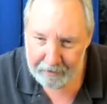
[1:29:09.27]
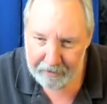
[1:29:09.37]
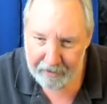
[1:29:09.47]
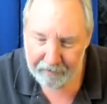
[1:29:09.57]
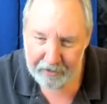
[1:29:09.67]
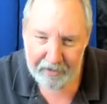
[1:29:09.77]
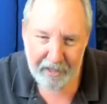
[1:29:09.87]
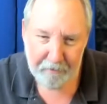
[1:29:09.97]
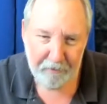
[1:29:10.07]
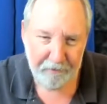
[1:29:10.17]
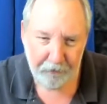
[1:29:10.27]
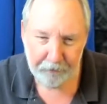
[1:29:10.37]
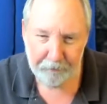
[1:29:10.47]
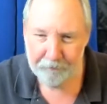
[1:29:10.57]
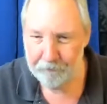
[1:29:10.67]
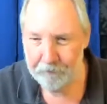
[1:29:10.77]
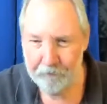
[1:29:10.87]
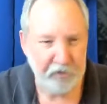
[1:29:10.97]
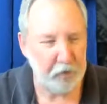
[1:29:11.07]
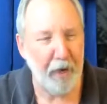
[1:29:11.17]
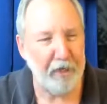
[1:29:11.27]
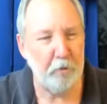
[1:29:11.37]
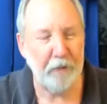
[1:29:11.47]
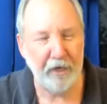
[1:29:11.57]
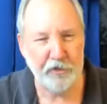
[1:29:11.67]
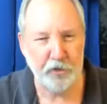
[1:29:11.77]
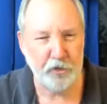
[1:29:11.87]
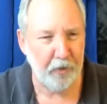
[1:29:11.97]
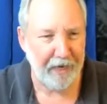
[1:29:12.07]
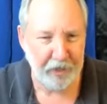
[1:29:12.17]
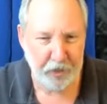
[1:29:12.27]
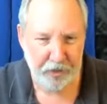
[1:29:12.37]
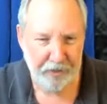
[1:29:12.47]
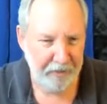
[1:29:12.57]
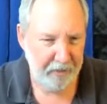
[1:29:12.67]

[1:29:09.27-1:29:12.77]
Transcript: Never did that before. So, why do browsers crash?